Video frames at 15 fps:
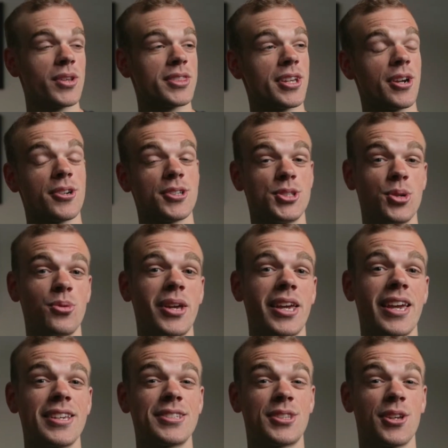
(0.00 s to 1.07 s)
What they're
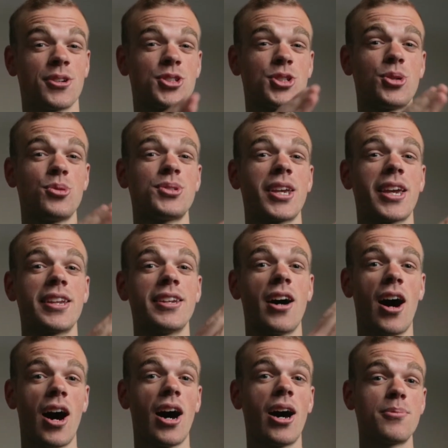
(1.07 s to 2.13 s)
doing is they're choosing
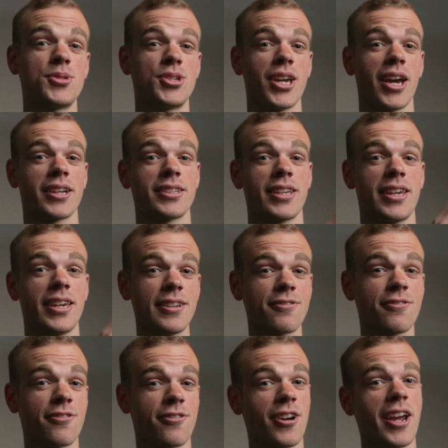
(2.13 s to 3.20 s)
an object
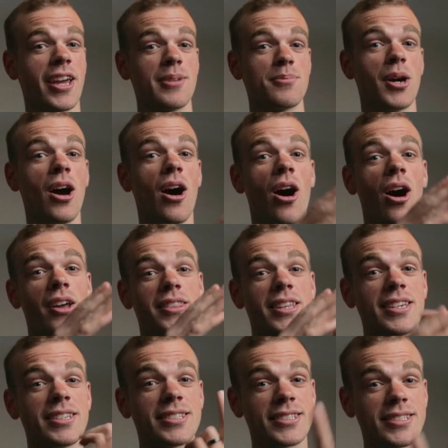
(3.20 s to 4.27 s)
in frame on
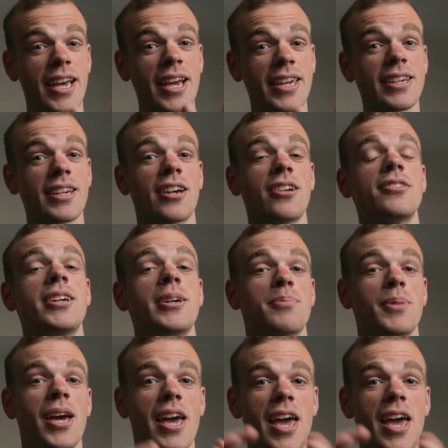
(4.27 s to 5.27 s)
the second clip